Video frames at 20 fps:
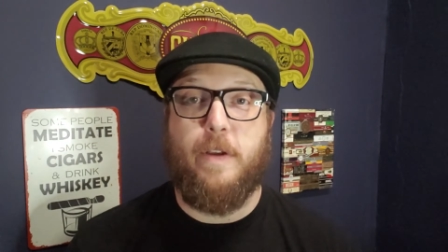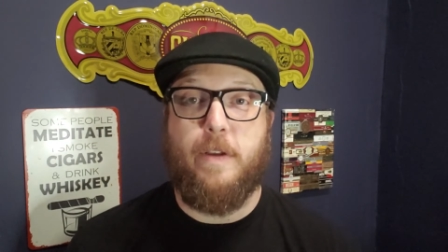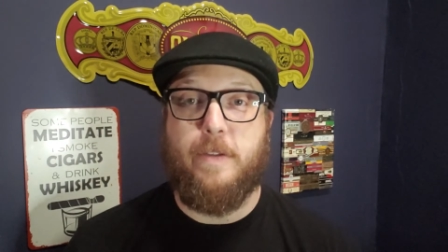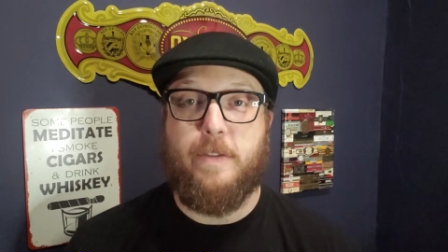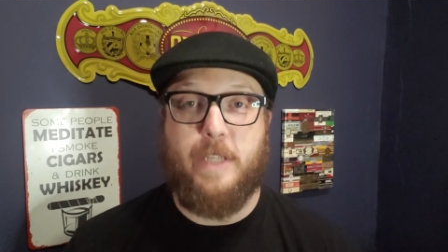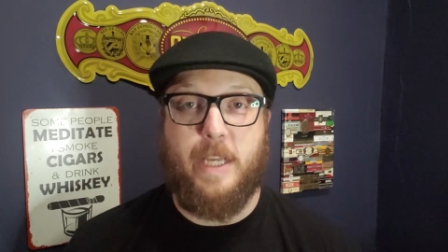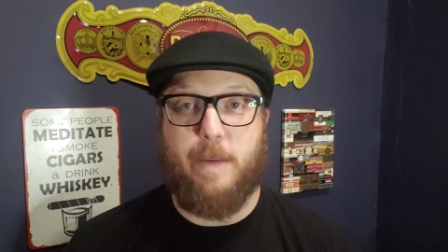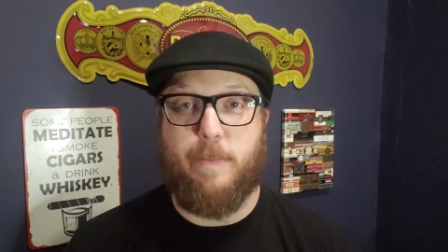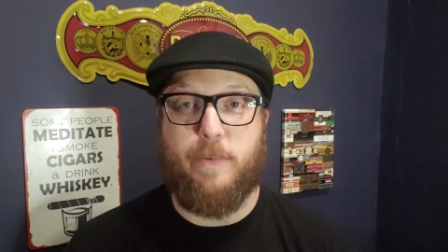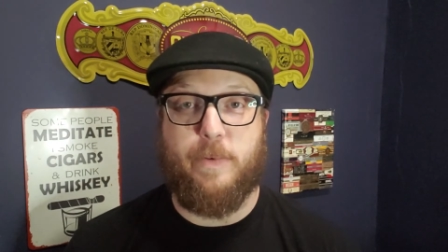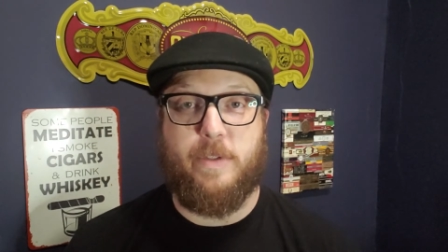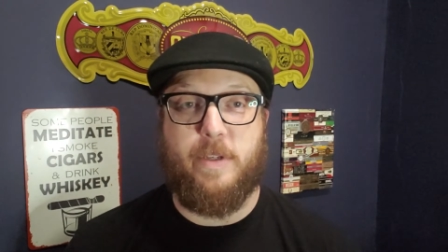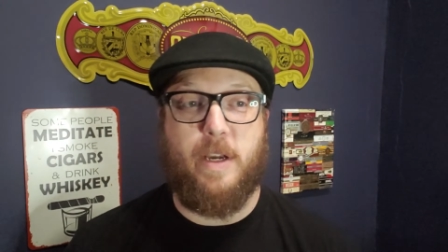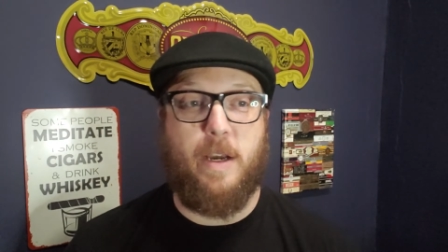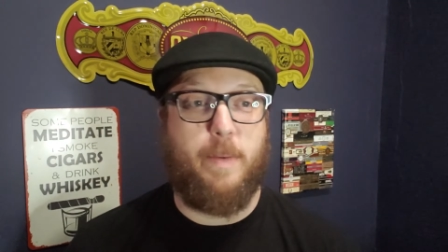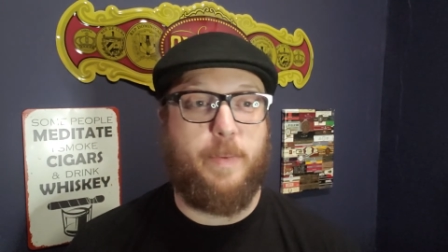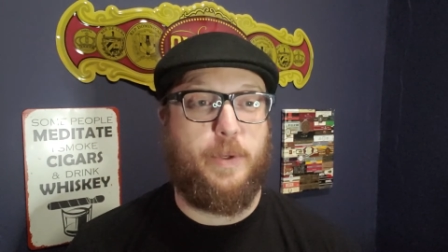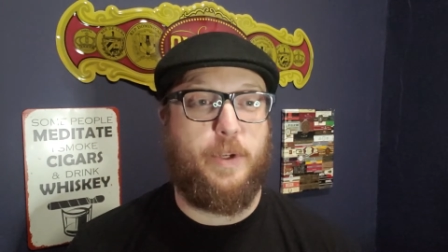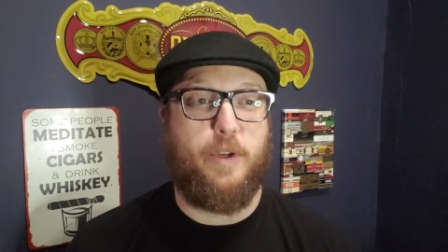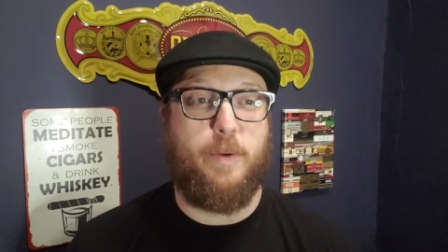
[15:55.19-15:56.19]

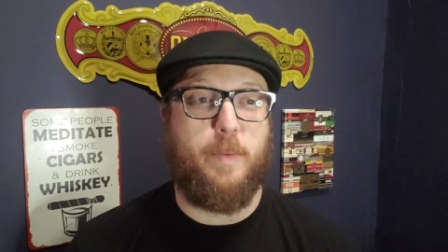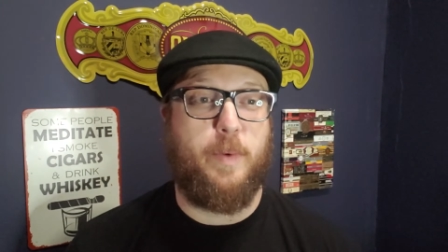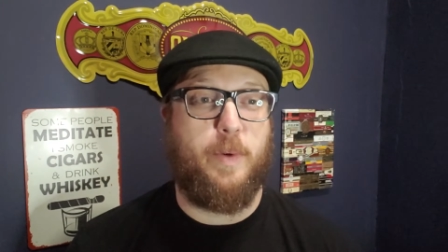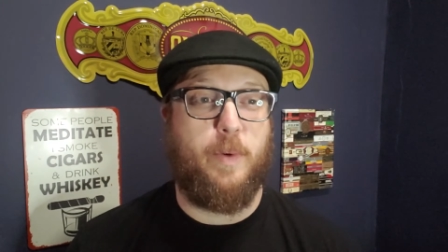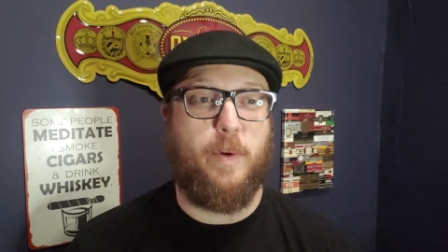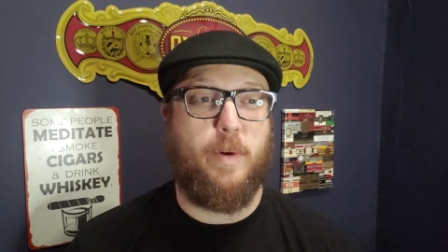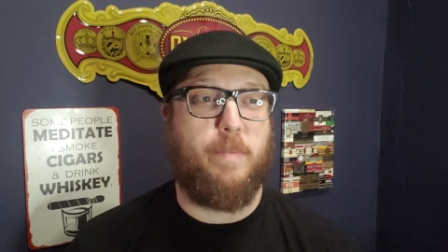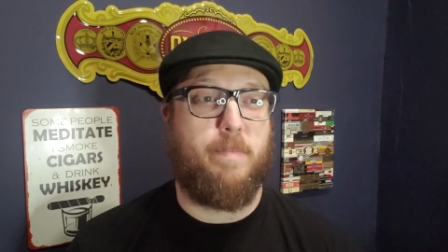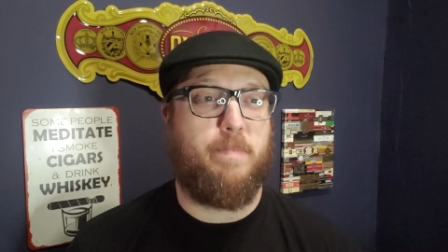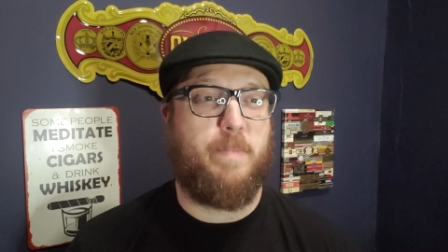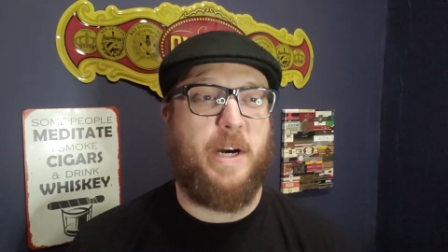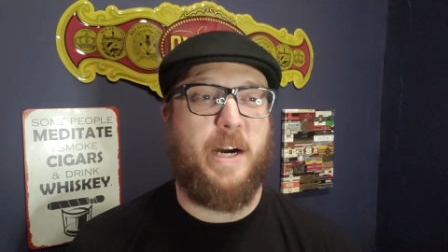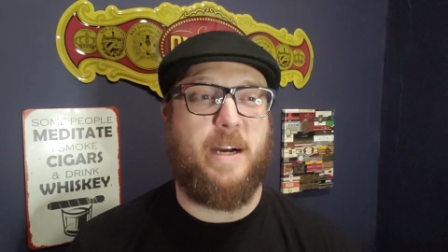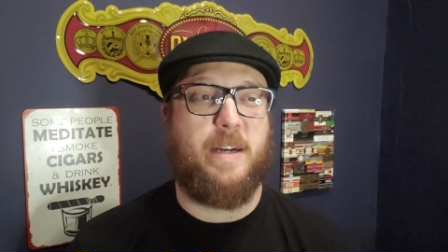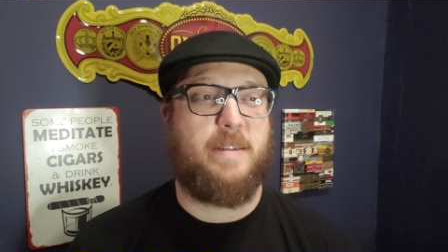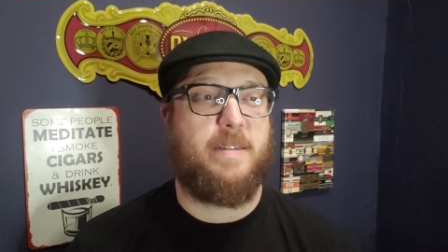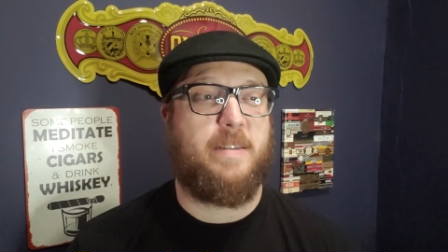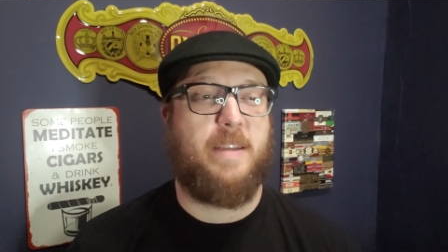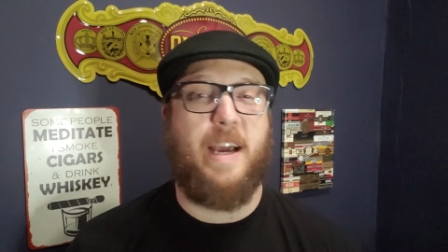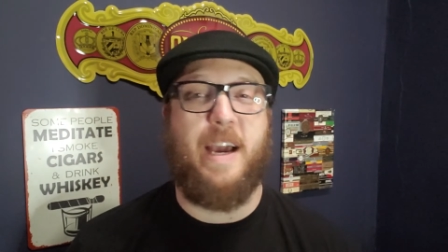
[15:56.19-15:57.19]
tabletop humidor
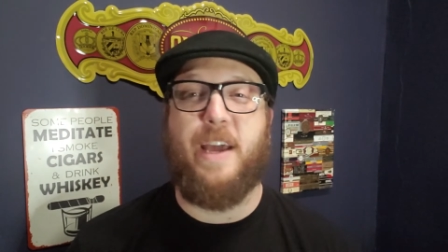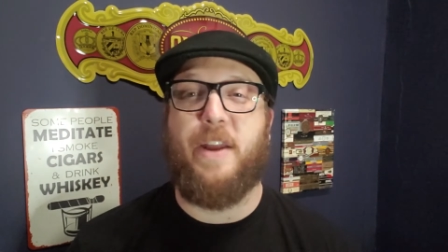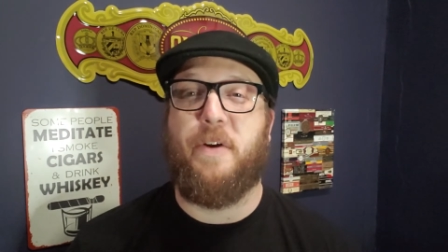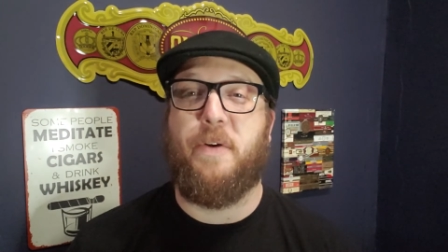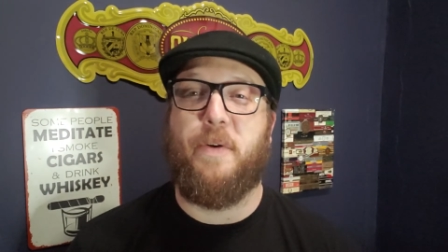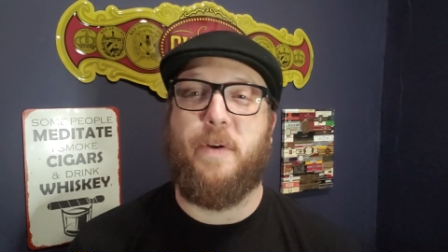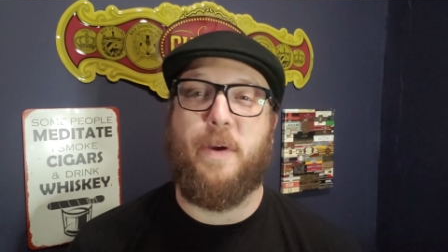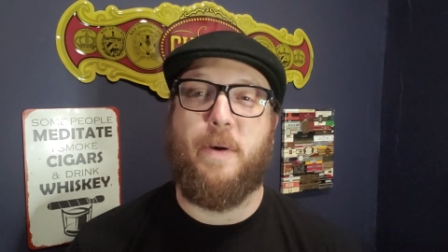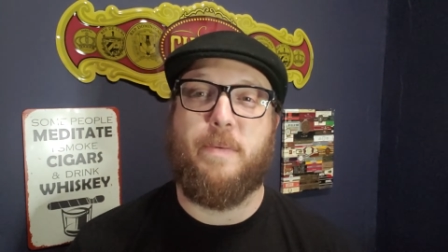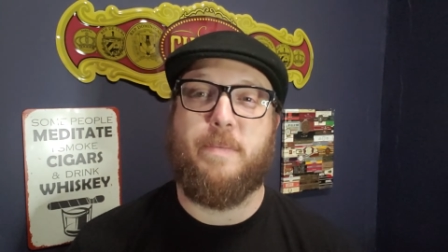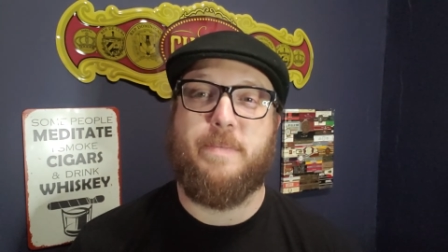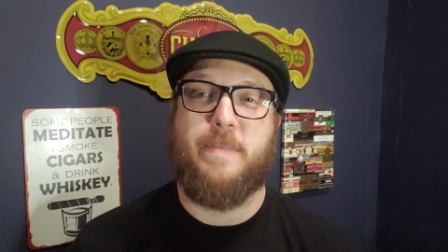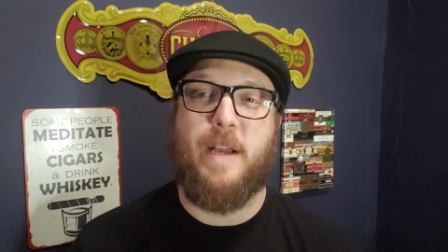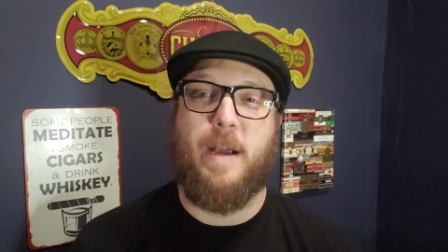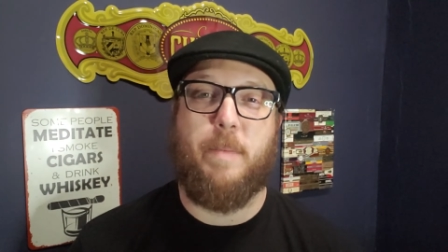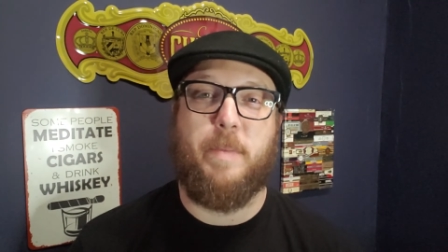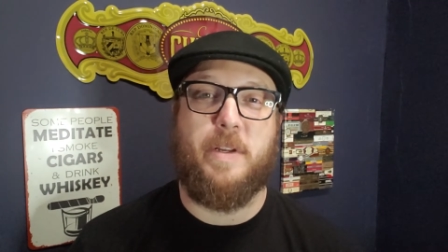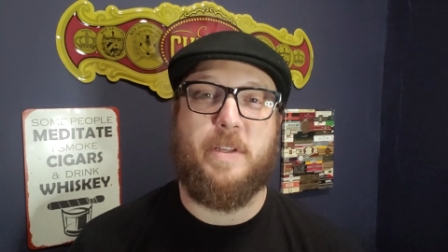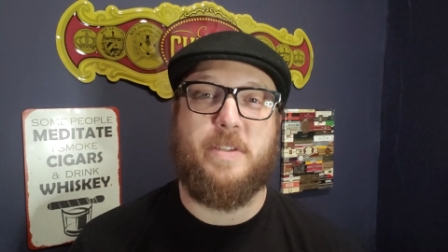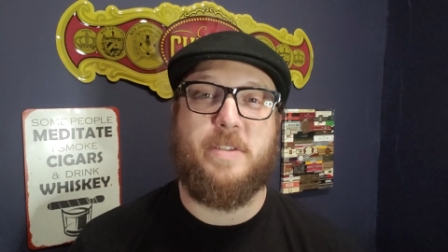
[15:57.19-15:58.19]
box. I don't know.
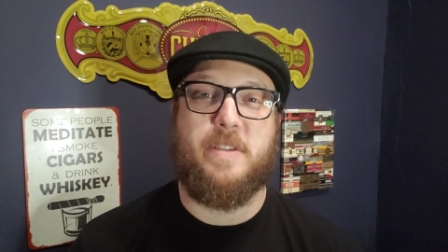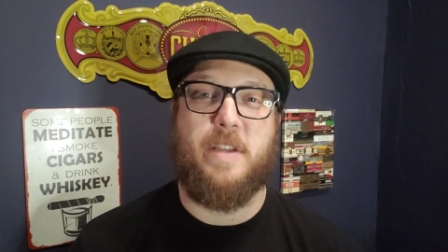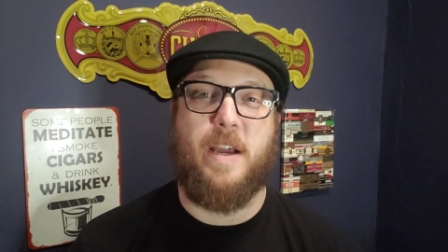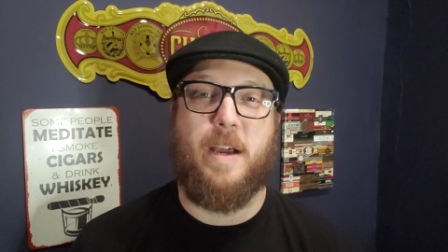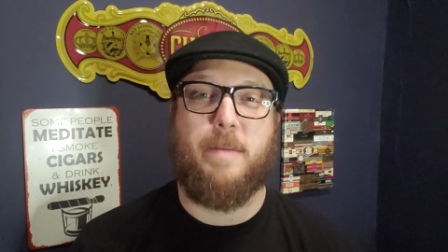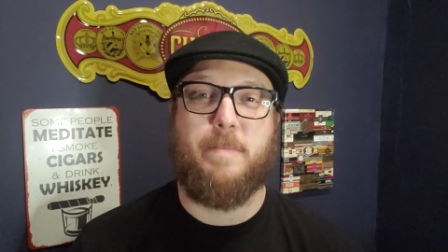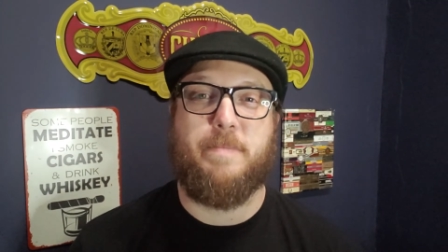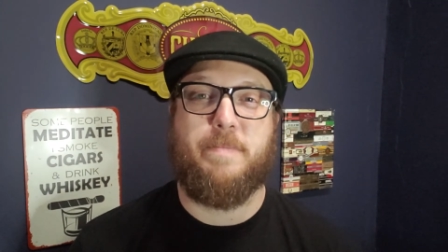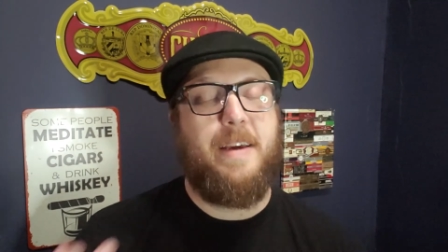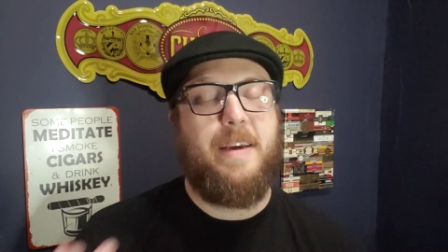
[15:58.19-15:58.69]
I'm gonna stop.